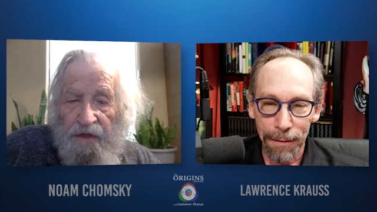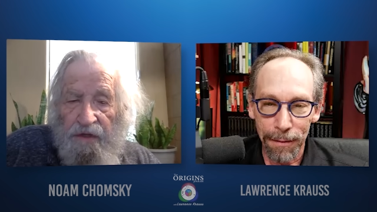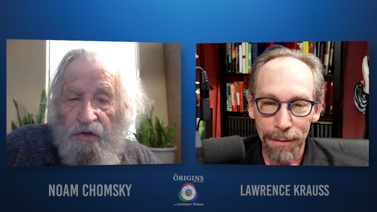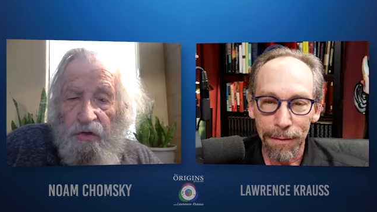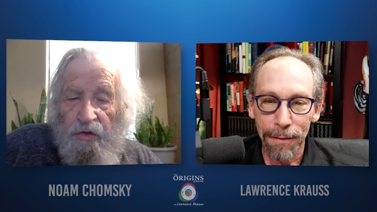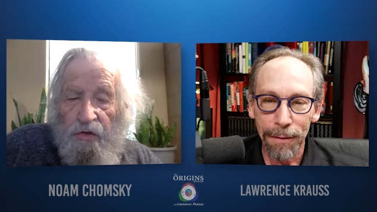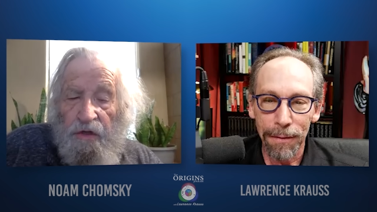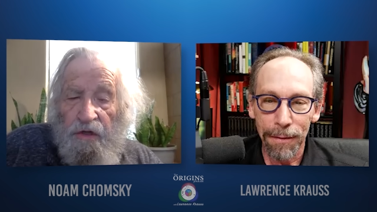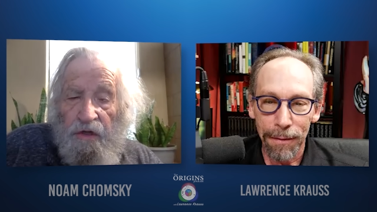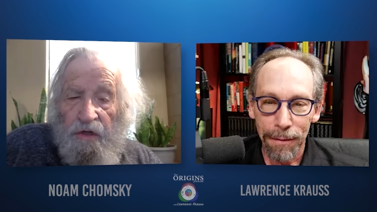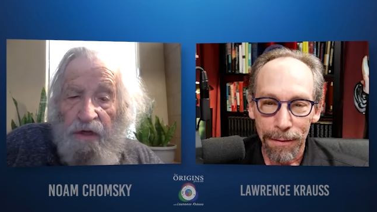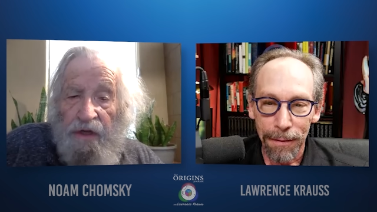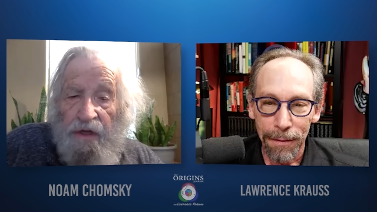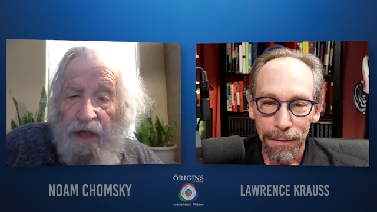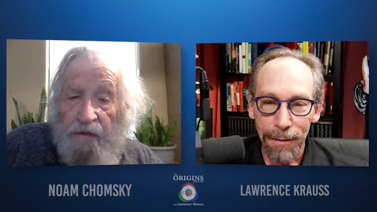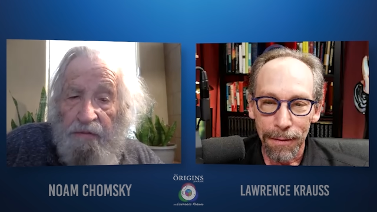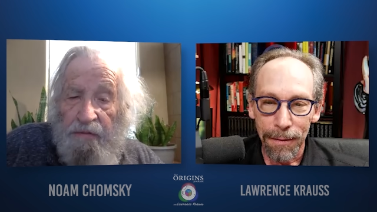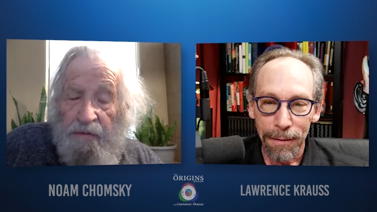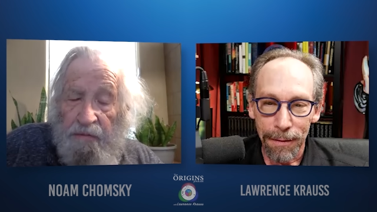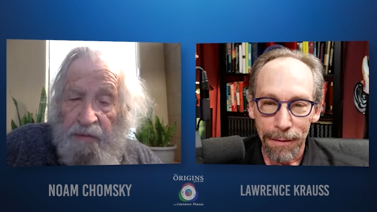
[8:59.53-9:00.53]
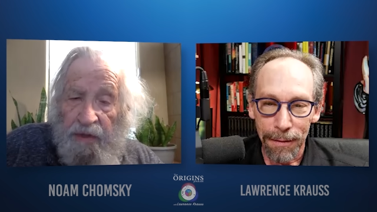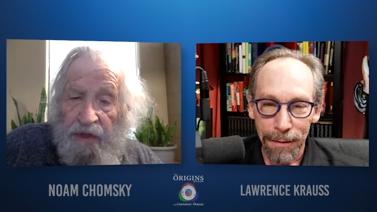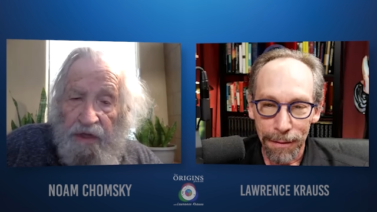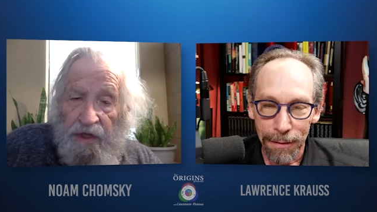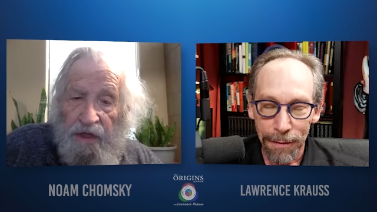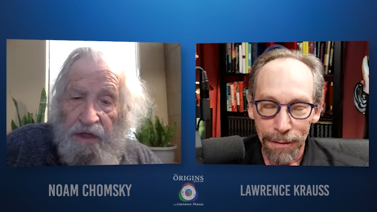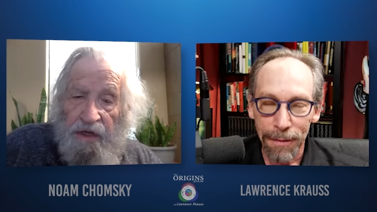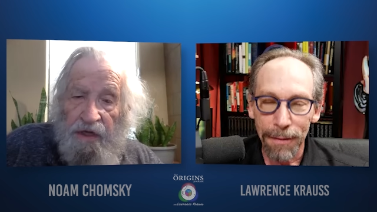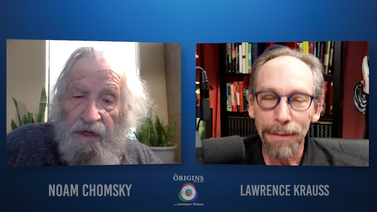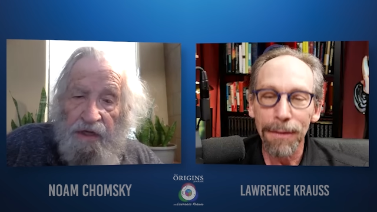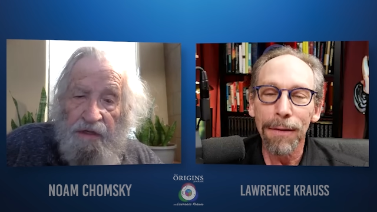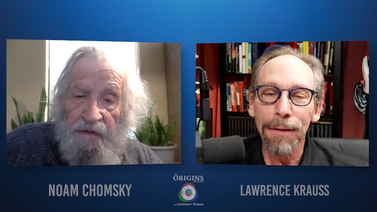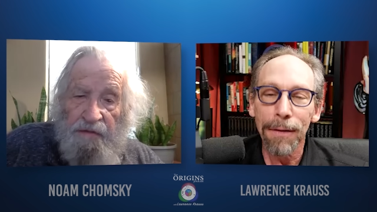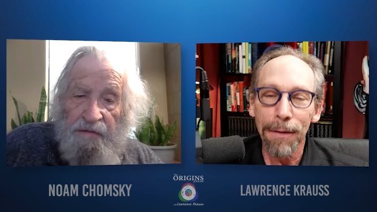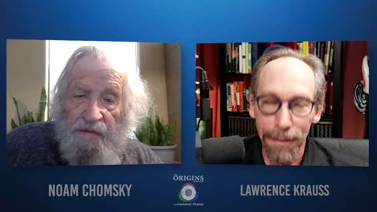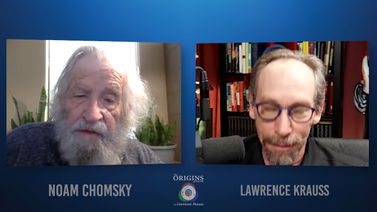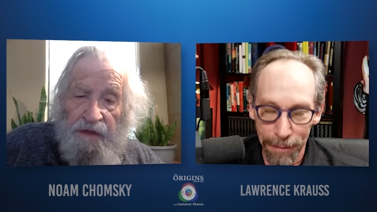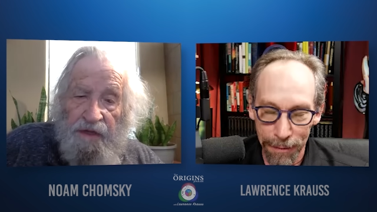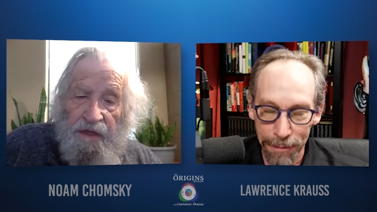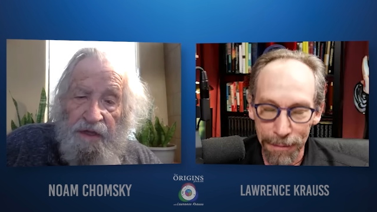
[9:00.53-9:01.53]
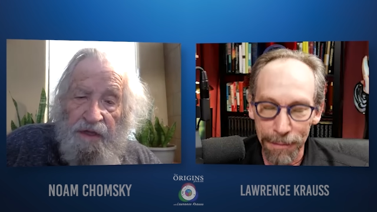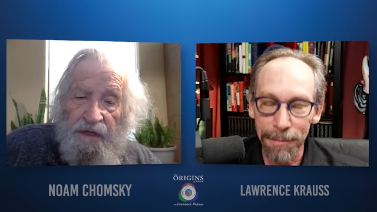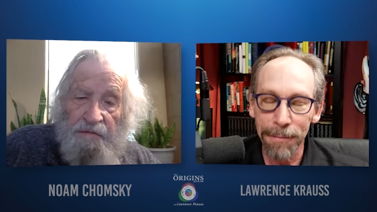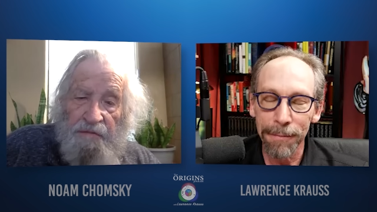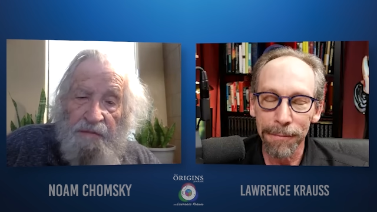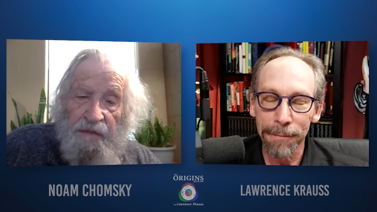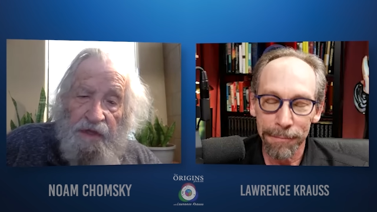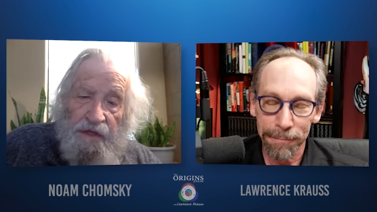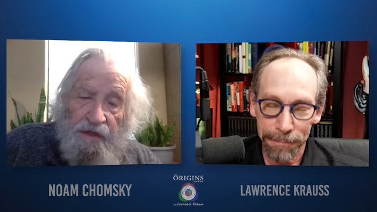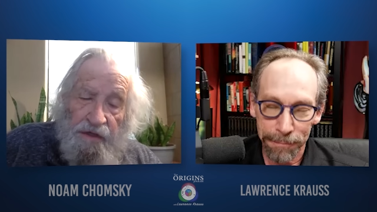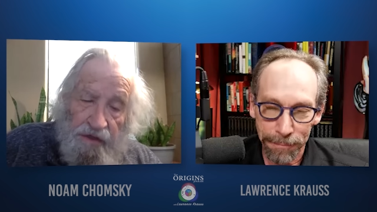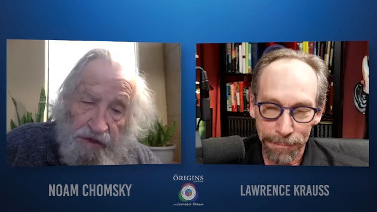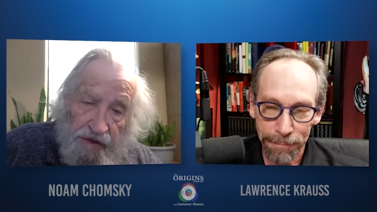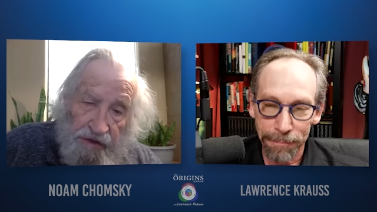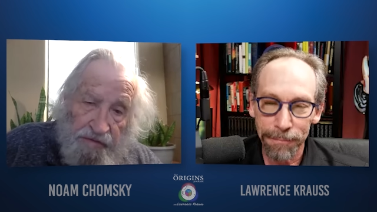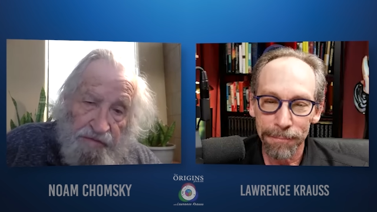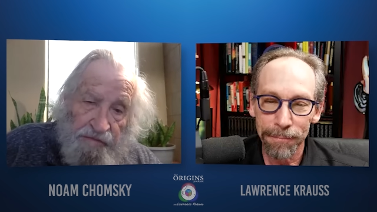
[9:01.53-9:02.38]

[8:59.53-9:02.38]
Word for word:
Speaker 1: nuclear capability, mm-hmm. means